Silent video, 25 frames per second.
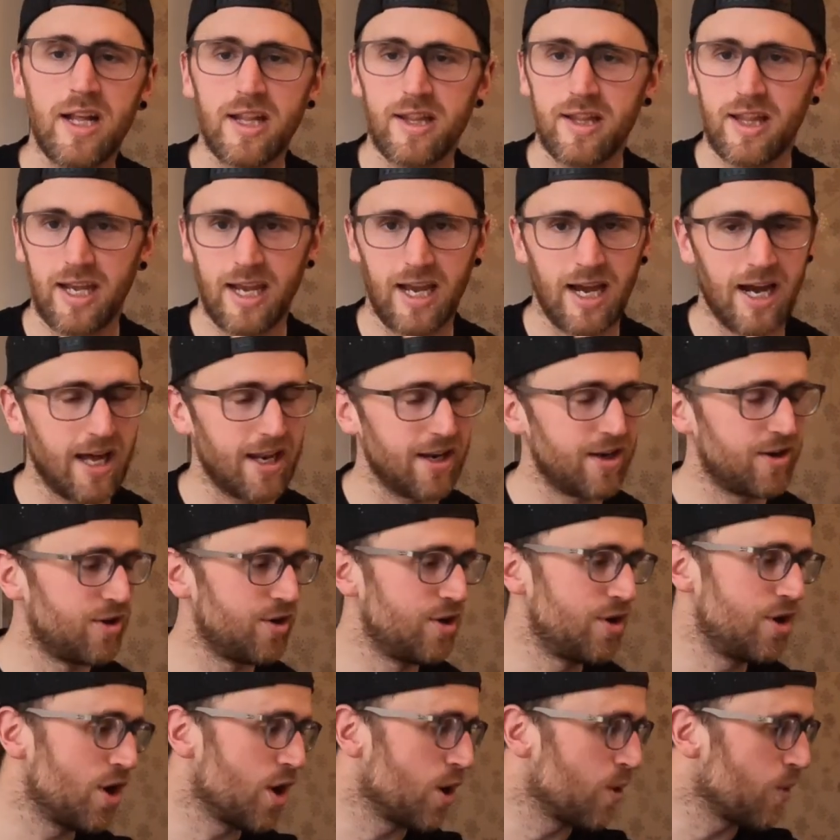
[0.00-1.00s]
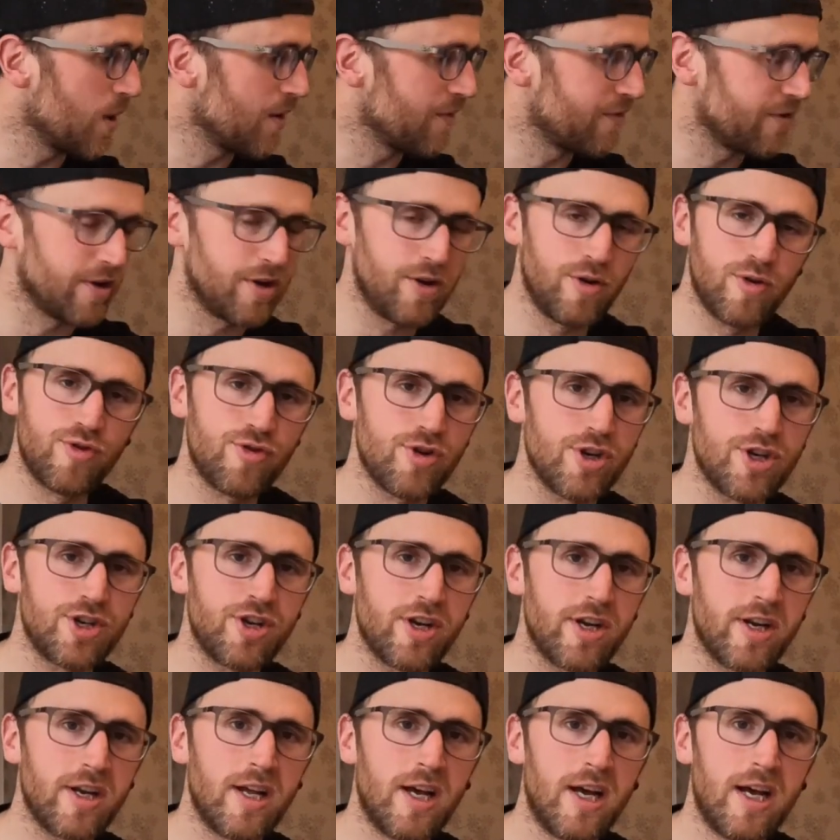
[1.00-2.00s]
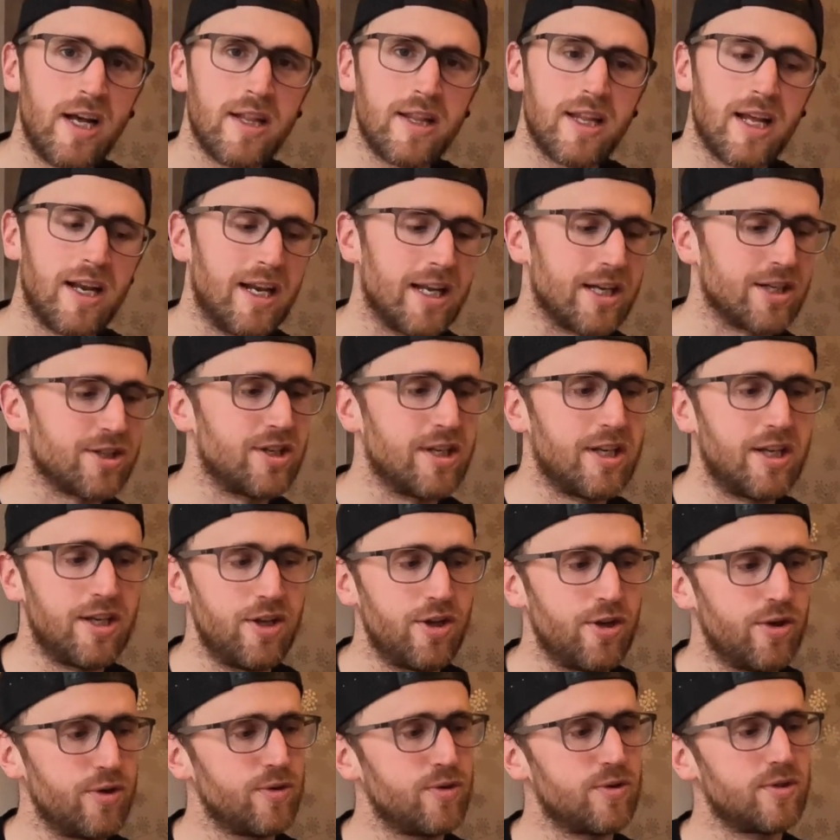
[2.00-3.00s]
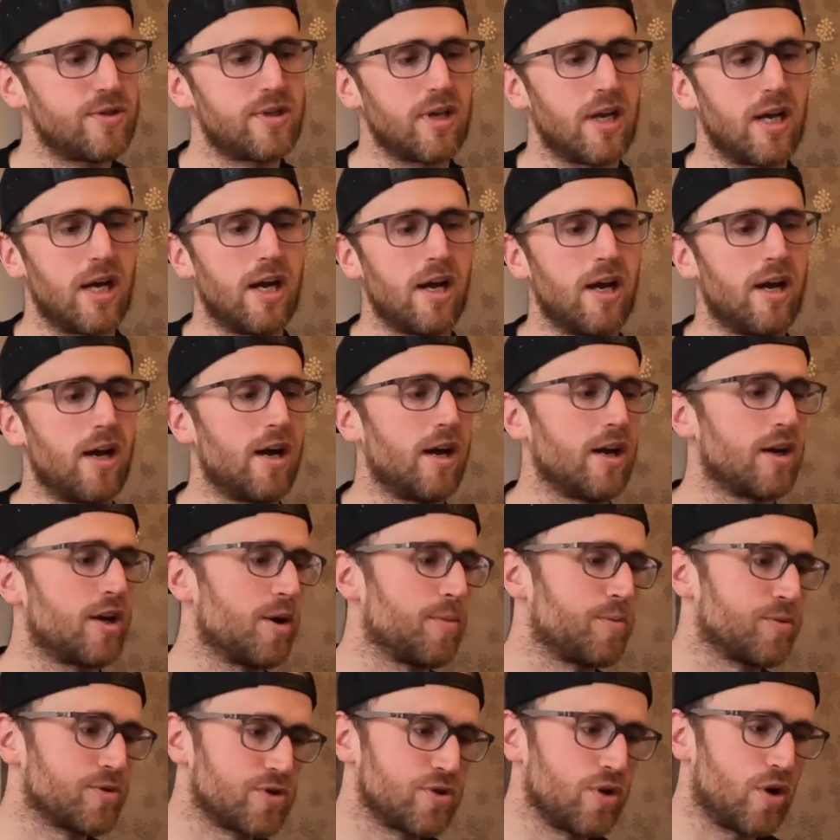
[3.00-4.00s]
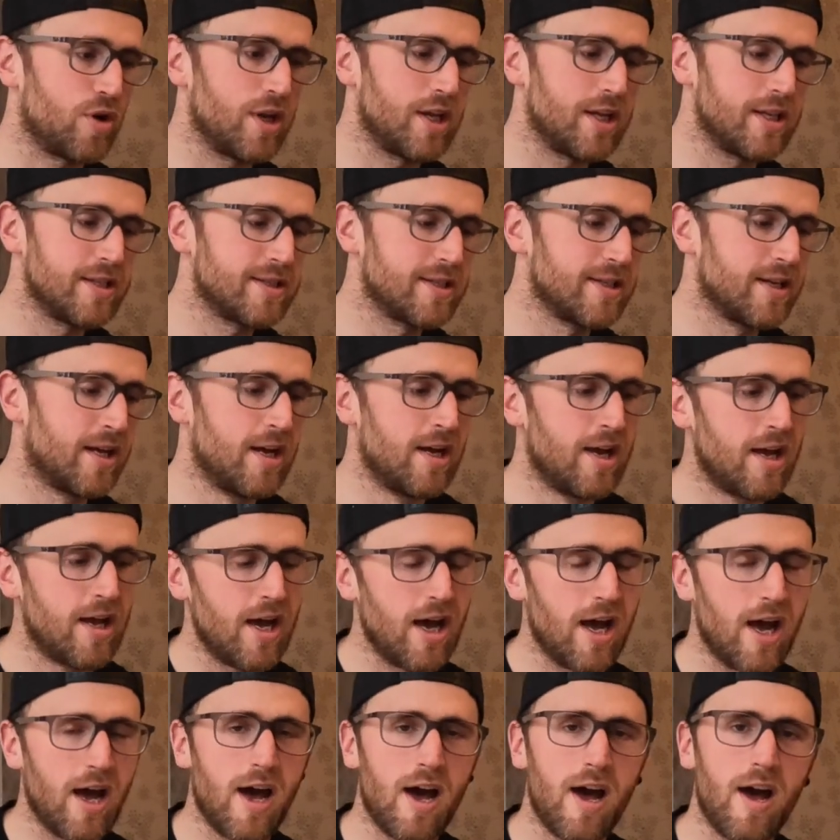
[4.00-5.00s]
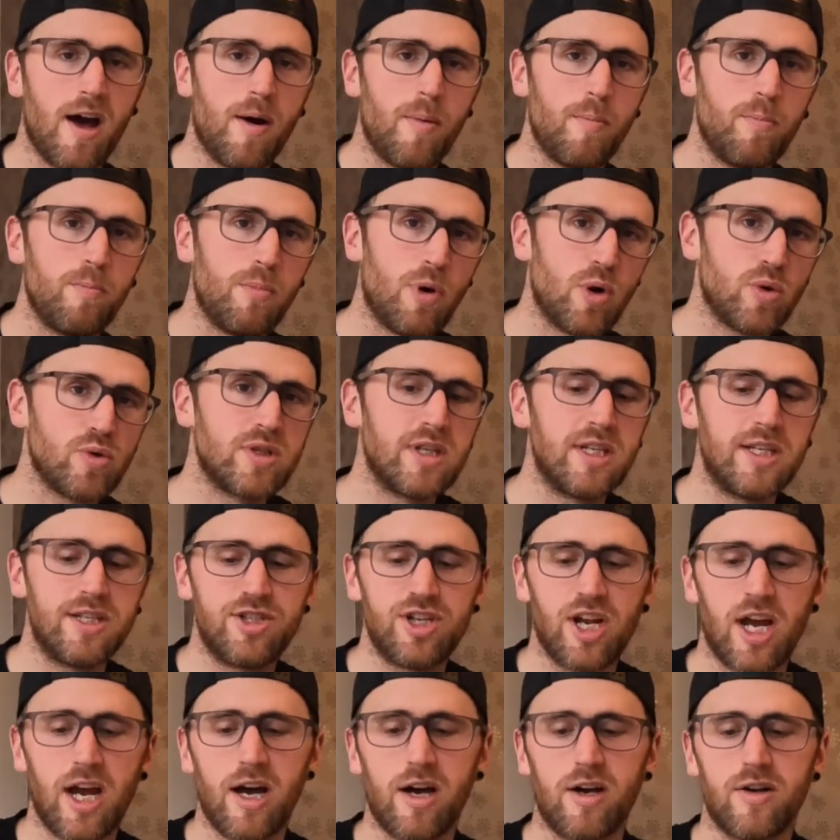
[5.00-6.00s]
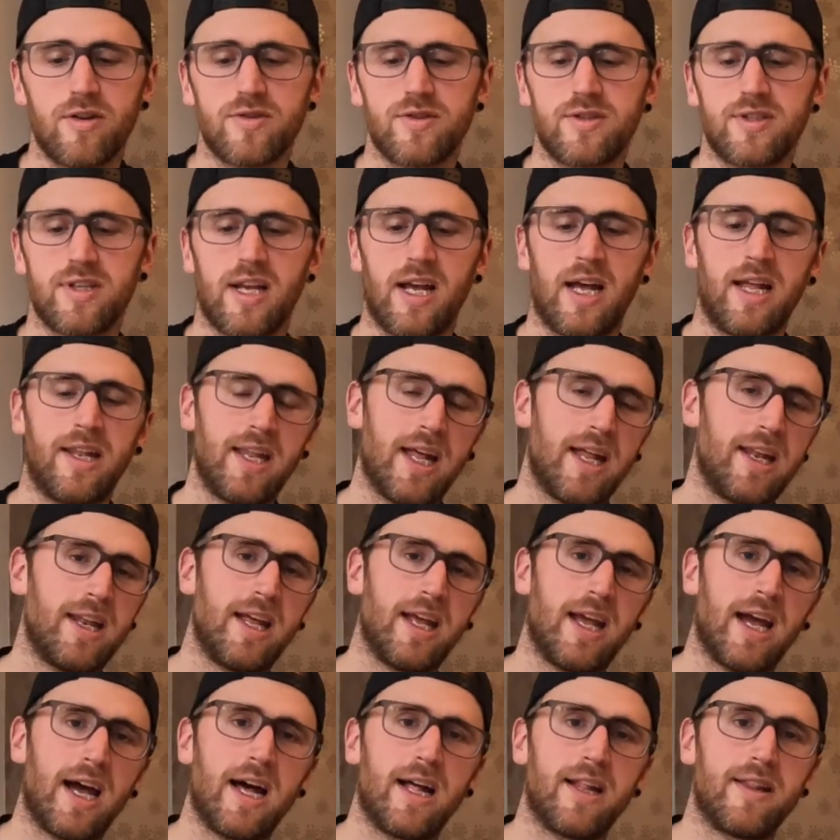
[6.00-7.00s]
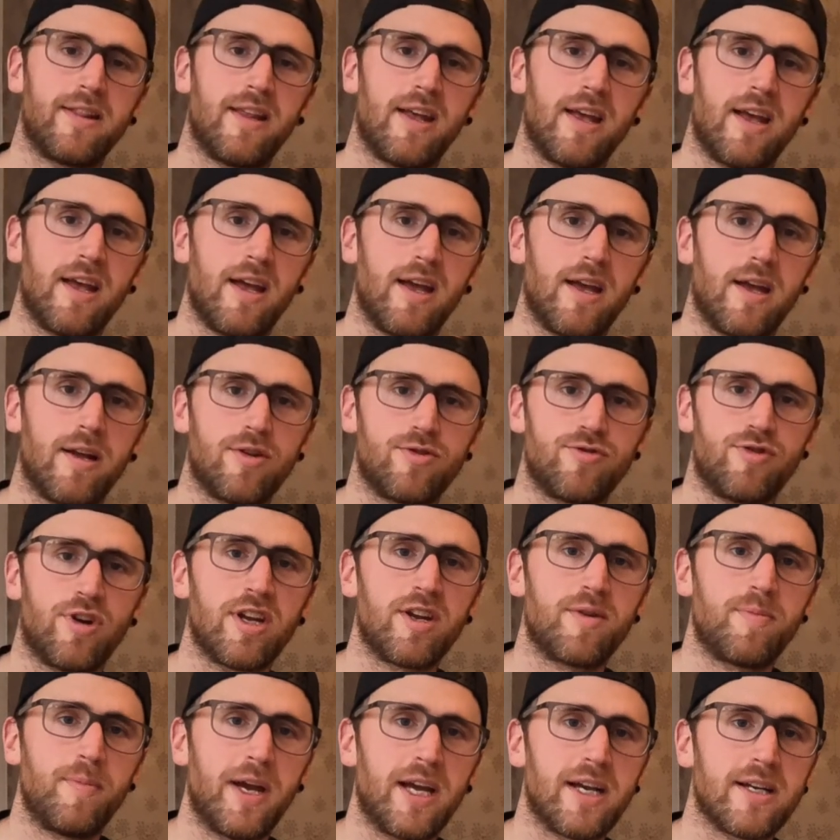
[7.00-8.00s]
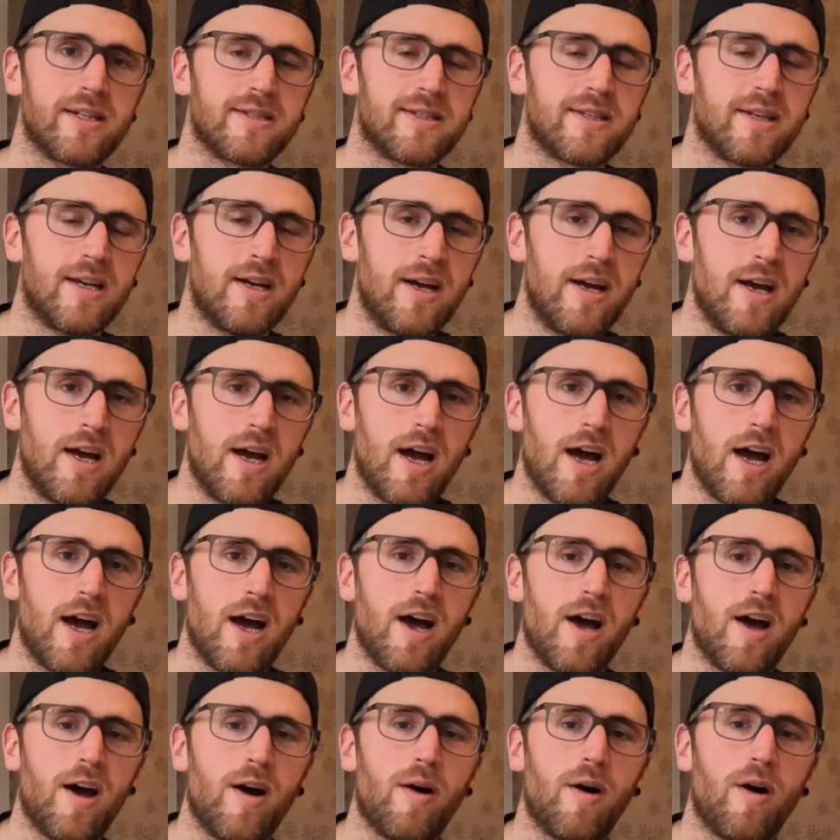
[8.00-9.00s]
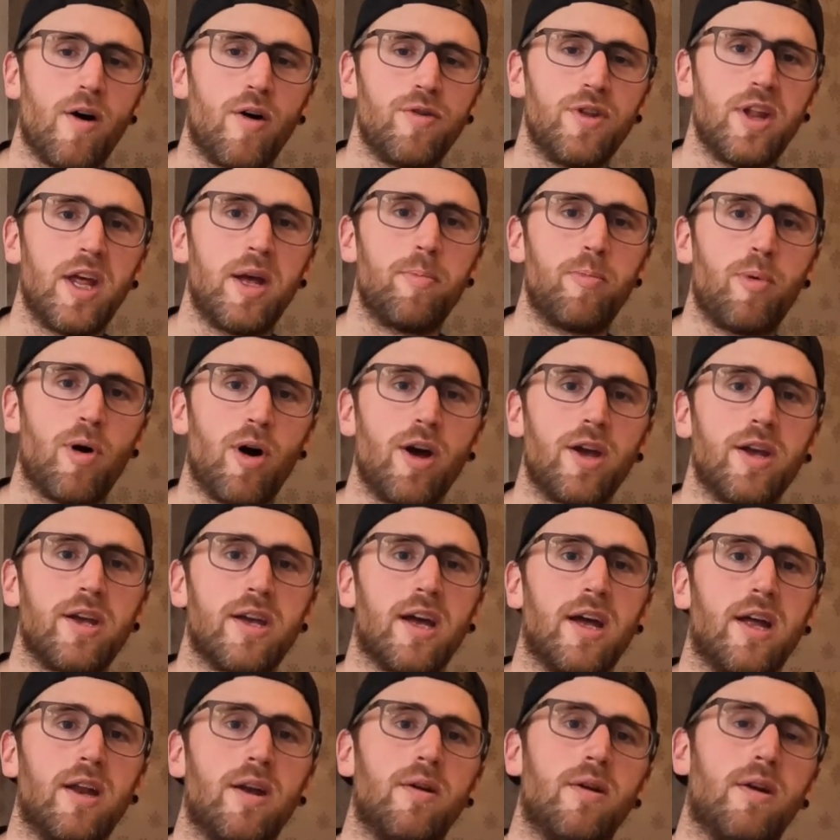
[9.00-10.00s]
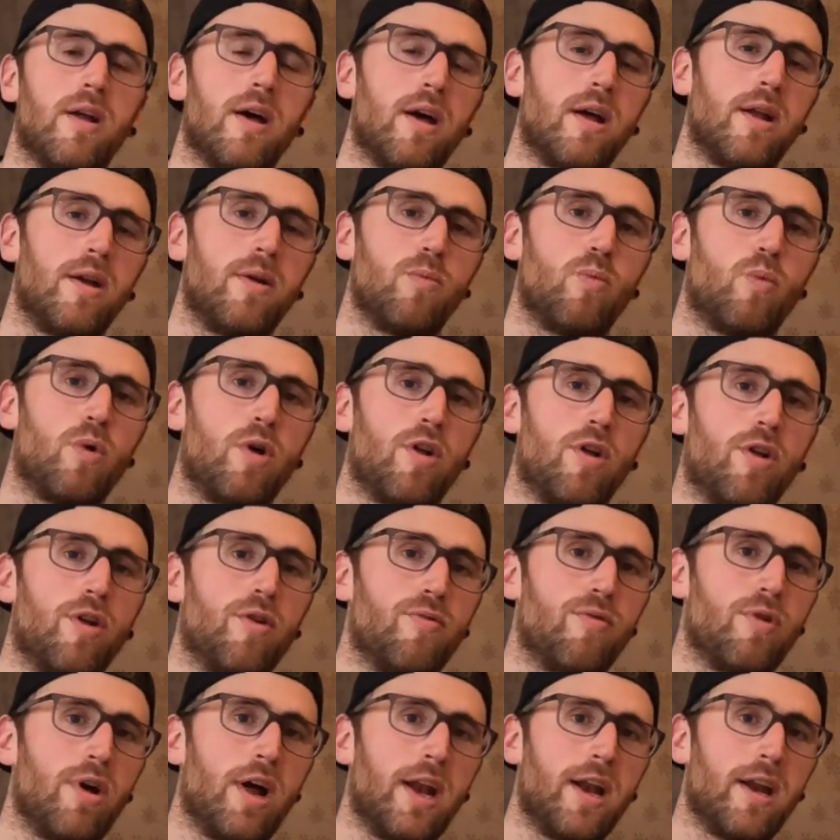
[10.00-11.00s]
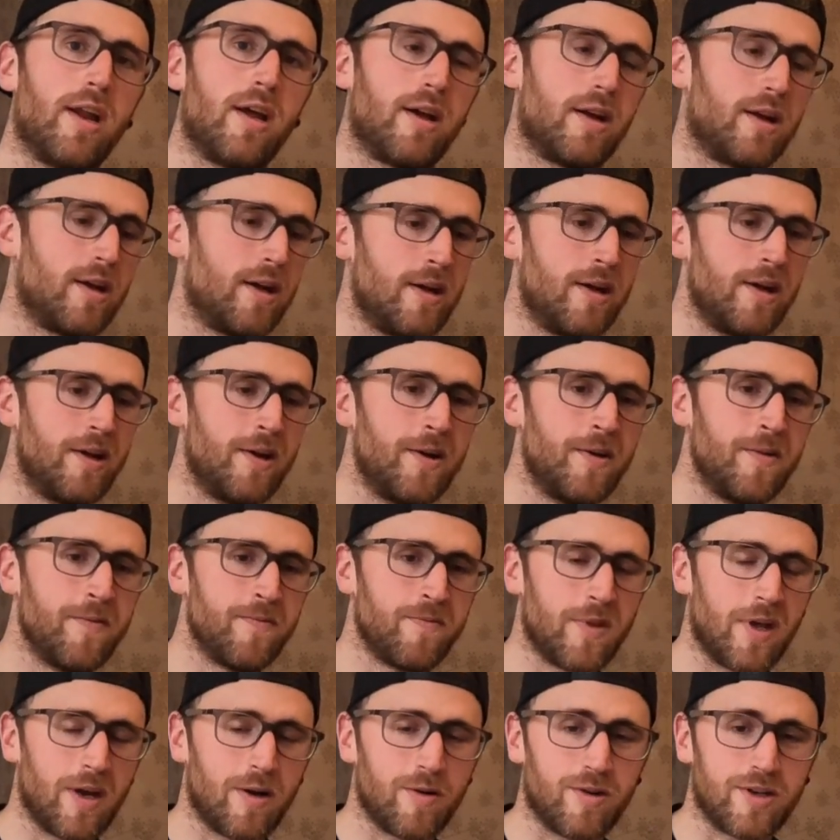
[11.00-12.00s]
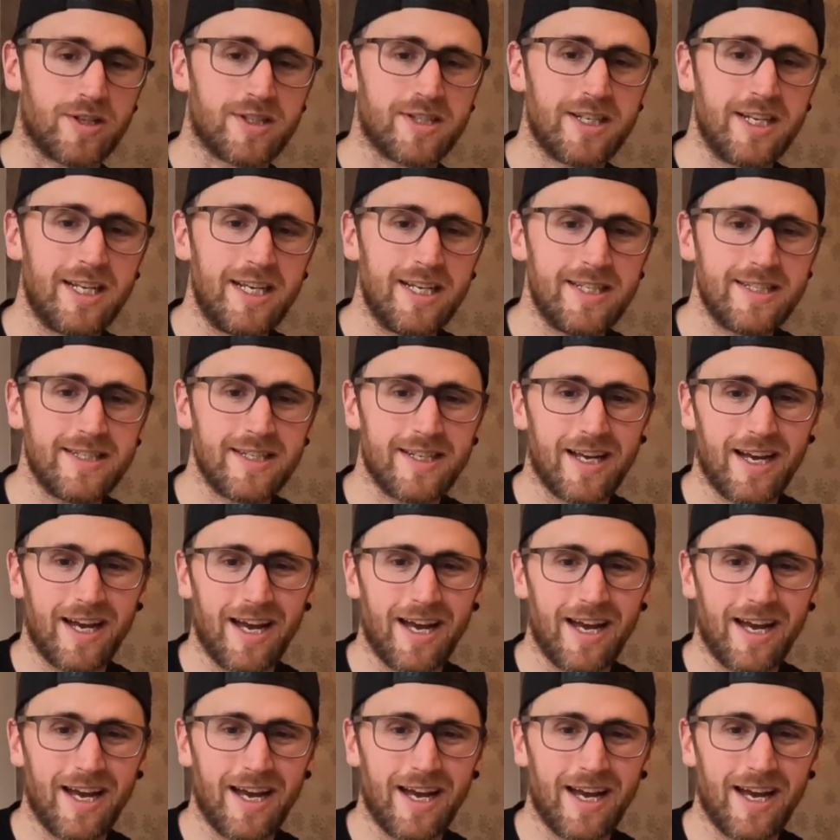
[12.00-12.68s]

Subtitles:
They had no other nutrition. They literally used a couple solids, mostly gels, and then they had their drink mix on their bike and one on a run. I'm going to sneeze.